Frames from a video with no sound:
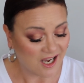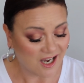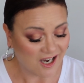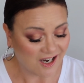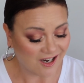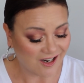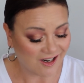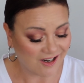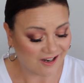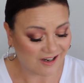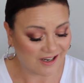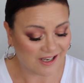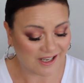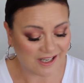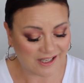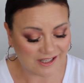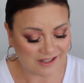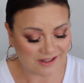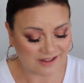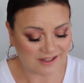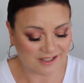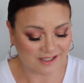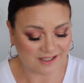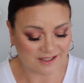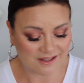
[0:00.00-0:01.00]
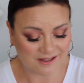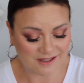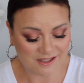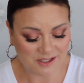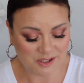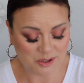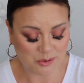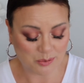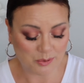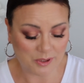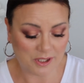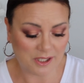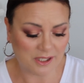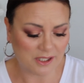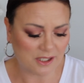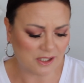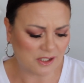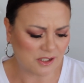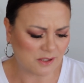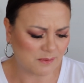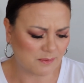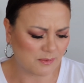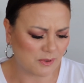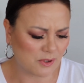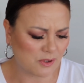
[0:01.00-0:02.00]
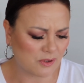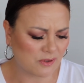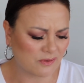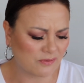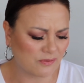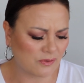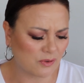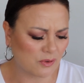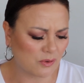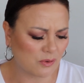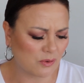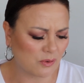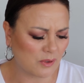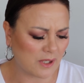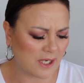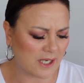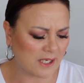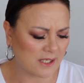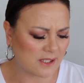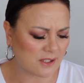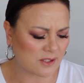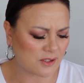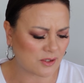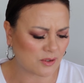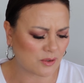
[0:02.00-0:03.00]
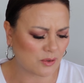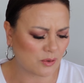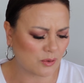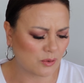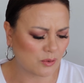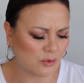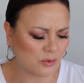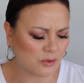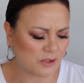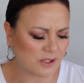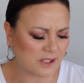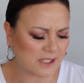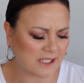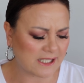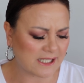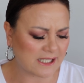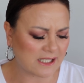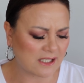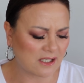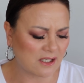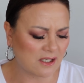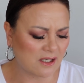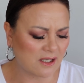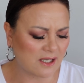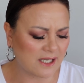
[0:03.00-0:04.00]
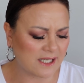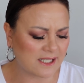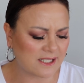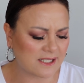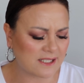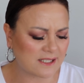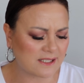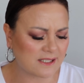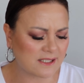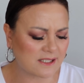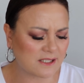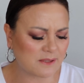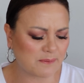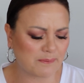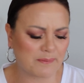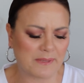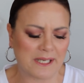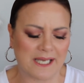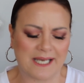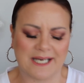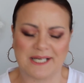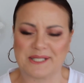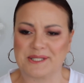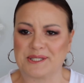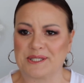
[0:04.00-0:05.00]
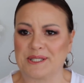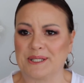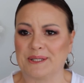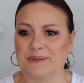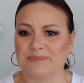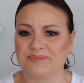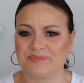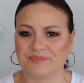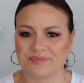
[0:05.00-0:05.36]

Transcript: I think this one is beautiful, and it's called the Enlightened Powder.